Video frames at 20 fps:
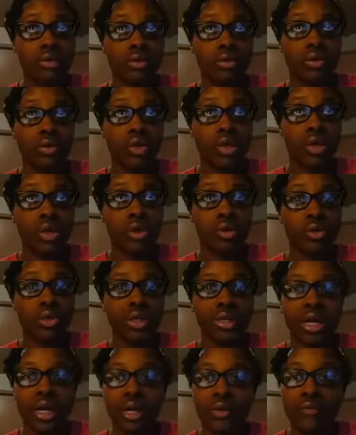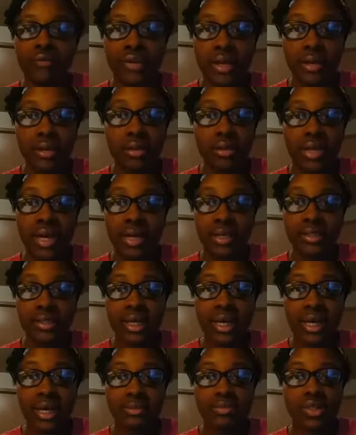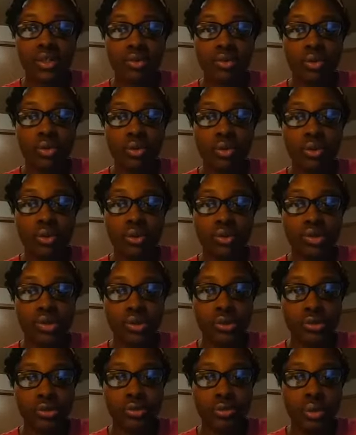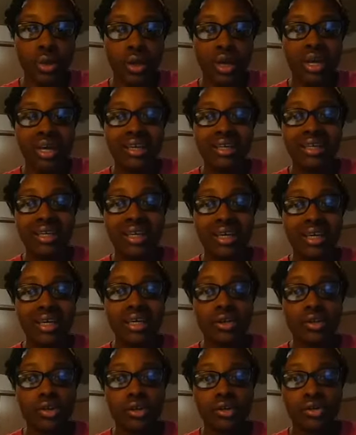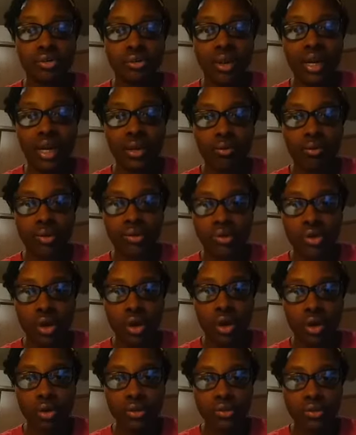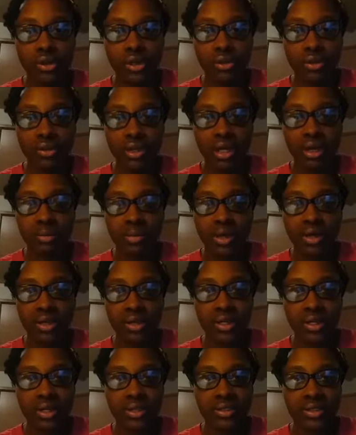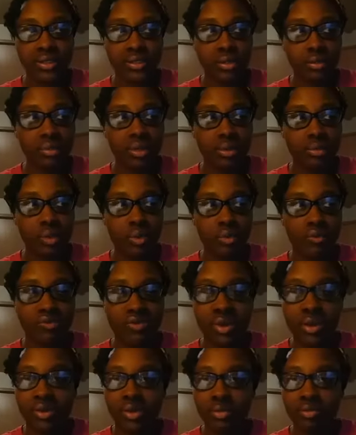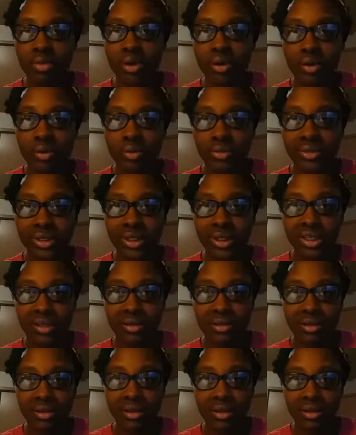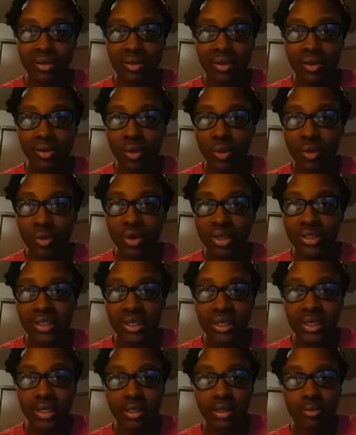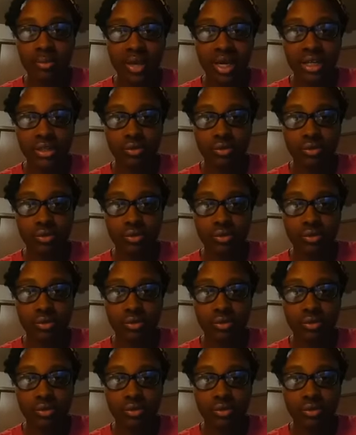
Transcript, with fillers: You know, you got to fail a lot of times in order to get great results. And the thing about it is is the people who fail the most, they're going to get the best